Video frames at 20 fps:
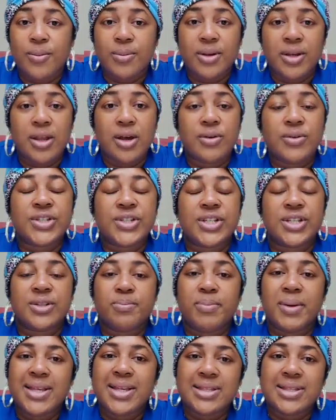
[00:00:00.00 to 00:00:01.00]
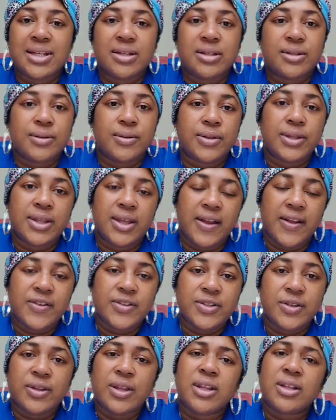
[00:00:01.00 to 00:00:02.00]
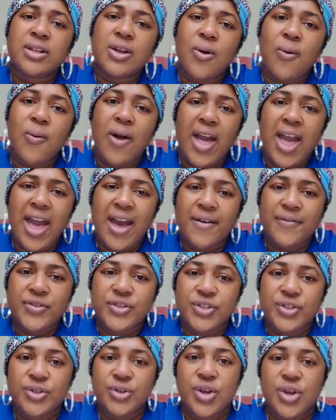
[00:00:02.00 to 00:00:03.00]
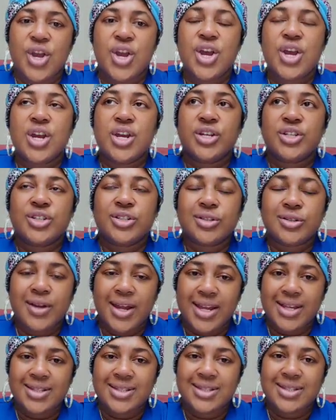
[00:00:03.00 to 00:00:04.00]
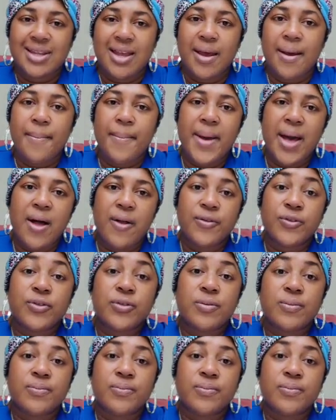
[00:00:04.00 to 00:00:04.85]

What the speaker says: lotion, basic little things, so they don't have to stress about